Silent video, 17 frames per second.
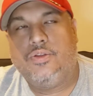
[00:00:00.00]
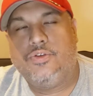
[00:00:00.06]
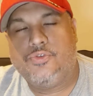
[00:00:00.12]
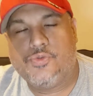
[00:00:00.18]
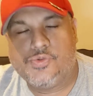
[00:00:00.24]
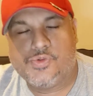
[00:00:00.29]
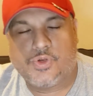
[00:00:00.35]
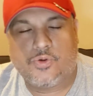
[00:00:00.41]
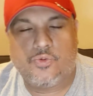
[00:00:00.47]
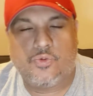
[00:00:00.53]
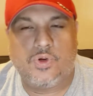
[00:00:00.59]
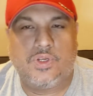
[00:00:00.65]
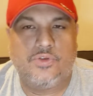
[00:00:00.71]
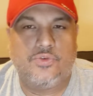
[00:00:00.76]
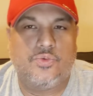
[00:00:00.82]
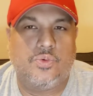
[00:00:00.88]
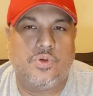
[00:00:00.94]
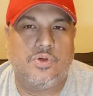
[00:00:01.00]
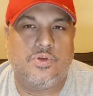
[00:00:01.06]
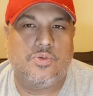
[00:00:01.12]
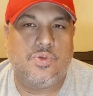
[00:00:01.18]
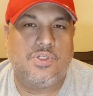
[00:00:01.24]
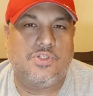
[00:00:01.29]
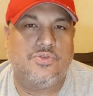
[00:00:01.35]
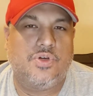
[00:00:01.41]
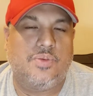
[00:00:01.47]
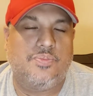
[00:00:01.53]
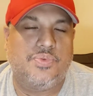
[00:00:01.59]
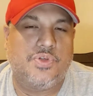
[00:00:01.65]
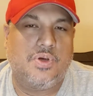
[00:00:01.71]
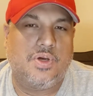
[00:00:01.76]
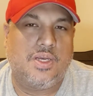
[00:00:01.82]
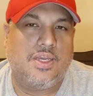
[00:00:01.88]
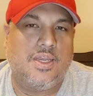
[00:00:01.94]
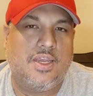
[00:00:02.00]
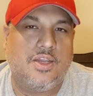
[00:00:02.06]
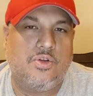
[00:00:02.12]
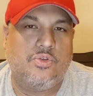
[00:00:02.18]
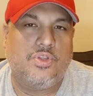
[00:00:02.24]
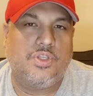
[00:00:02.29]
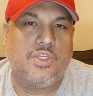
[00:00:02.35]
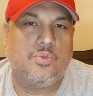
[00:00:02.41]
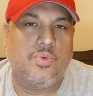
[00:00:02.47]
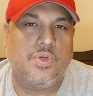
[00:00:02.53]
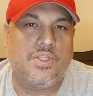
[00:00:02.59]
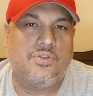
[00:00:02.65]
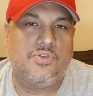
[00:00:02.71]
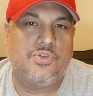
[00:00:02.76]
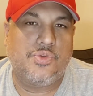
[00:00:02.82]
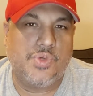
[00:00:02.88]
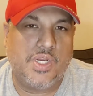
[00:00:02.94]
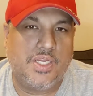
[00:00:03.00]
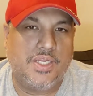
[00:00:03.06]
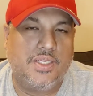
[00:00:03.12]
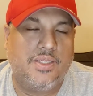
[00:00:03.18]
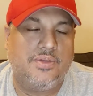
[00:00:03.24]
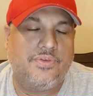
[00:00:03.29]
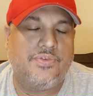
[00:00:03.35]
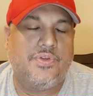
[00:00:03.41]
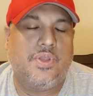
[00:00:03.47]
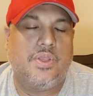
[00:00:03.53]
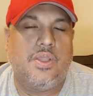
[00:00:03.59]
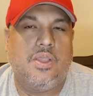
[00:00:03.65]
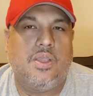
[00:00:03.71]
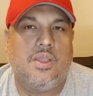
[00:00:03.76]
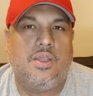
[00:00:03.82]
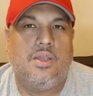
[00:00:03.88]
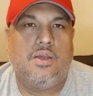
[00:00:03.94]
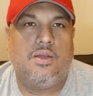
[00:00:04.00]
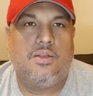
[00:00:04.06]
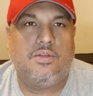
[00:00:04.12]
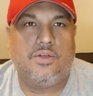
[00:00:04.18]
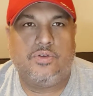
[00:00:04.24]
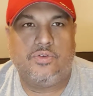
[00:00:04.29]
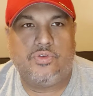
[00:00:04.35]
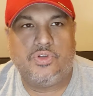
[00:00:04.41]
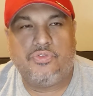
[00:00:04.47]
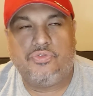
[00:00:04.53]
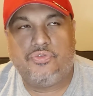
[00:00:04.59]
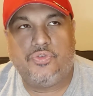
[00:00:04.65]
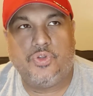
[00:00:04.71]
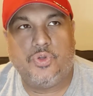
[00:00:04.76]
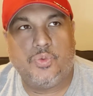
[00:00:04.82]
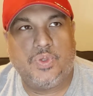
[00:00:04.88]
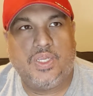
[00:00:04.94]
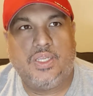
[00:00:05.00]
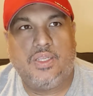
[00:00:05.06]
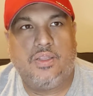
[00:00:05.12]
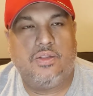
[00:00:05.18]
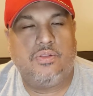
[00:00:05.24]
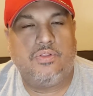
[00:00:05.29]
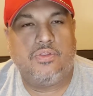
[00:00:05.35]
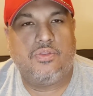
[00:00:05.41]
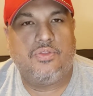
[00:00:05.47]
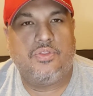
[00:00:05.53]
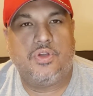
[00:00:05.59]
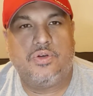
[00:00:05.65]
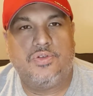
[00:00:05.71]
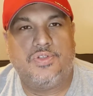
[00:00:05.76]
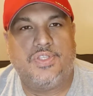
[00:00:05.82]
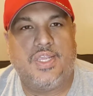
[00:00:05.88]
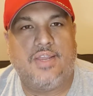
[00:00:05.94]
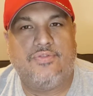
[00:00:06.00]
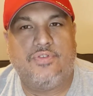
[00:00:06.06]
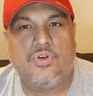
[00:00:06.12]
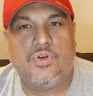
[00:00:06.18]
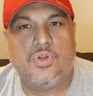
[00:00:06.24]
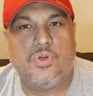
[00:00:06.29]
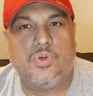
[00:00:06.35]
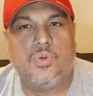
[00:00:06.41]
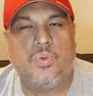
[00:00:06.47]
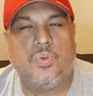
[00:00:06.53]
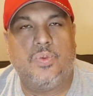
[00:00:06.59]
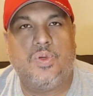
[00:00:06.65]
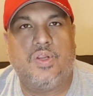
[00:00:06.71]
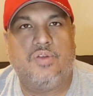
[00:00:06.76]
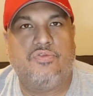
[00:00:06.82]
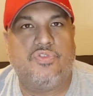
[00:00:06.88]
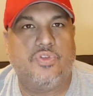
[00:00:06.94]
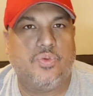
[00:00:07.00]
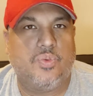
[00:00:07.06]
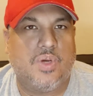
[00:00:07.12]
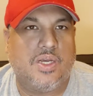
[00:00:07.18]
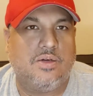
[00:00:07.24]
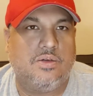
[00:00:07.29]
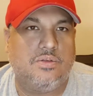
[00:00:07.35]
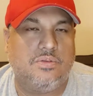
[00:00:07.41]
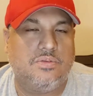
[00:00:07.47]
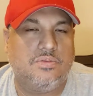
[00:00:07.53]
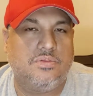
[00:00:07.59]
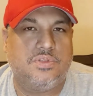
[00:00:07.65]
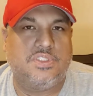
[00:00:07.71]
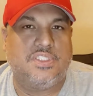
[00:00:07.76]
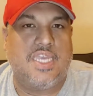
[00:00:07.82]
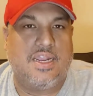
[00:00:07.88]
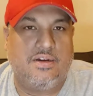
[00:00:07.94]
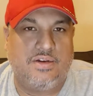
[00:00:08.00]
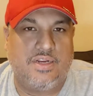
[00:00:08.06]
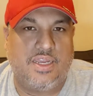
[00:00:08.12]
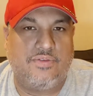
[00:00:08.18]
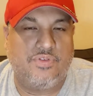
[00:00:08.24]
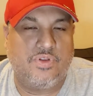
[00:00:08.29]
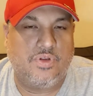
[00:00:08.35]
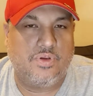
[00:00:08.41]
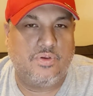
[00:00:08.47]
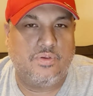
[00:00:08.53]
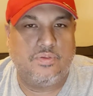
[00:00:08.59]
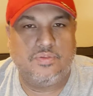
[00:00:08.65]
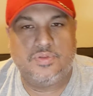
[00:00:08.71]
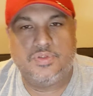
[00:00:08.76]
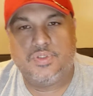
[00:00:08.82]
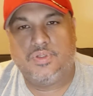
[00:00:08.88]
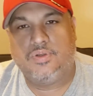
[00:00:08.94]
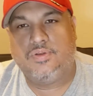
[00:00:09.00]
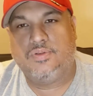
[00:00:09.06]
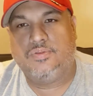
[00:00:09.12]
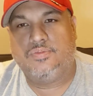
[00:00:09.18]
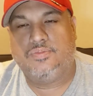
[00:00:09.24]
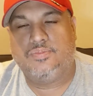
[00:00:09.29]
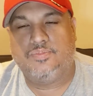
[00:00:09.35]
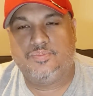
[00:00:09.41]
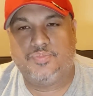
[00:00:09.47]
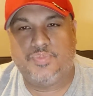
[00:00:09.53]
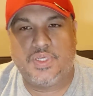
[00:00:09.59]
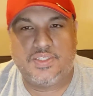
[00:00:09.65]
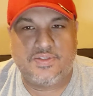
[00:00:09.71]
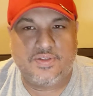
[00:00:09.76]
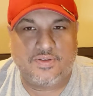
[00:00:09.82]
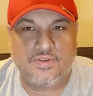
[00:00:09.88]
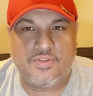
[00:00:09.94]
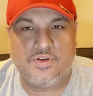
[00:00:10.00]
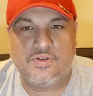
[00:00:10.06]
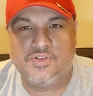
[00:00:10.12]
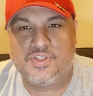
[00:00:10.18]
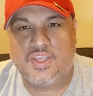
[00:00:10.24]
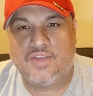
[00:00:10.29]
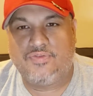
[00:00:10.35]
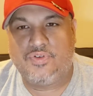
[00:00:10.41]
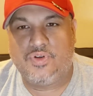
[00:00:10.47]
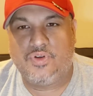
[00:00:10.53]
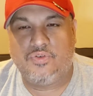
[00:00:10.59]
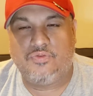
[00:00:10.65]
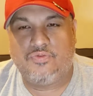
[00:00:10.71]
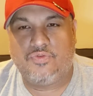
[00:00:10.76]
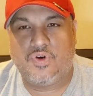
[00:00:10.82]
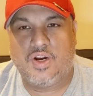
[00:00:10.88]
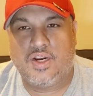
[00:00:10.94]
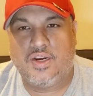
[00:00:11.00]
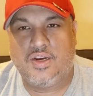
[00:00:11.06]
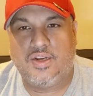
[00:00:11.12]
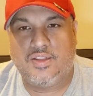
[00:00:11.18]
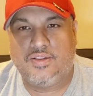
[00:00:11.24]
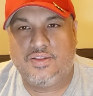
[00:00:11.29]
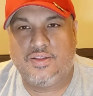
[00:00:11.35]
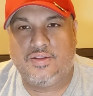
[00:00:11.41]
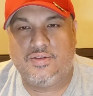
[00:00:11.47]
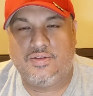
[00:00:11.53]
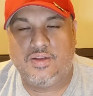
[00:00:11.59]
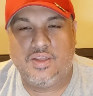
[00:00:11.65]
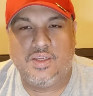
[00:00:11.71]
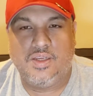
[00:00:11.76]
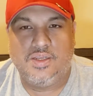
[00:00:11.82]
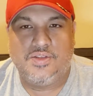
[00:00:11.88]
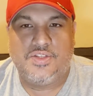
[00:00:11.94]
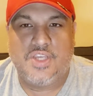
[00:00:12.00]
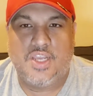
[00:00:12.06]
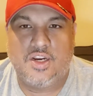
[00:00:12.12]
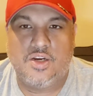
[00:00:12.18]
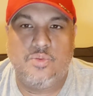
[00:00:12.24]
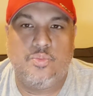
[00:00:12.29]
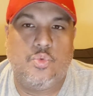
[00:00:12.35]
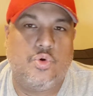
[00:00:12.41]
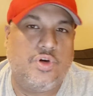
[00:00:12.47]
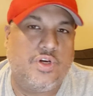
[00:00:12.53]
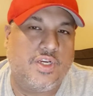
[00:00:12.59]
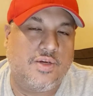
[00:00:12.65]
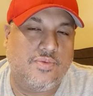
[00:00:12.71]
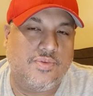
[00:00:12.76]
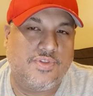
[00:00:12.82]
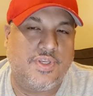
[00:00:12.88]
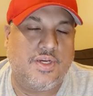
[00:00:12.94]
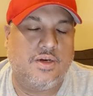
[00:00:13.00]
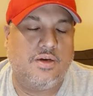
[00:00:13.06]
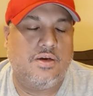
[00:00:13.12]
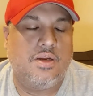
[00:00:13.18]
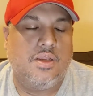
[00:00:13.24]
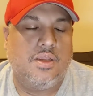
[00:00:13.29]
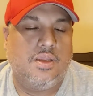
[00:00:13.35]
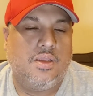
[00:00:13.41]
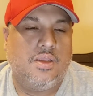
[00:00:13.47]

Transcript: This was a quick trip, so I only went 2 days. I literally flew in Thursday afternoon, flew out Saturday afternoon. So basically Thursday afternoon, Friday, and then Saturday morning I was there.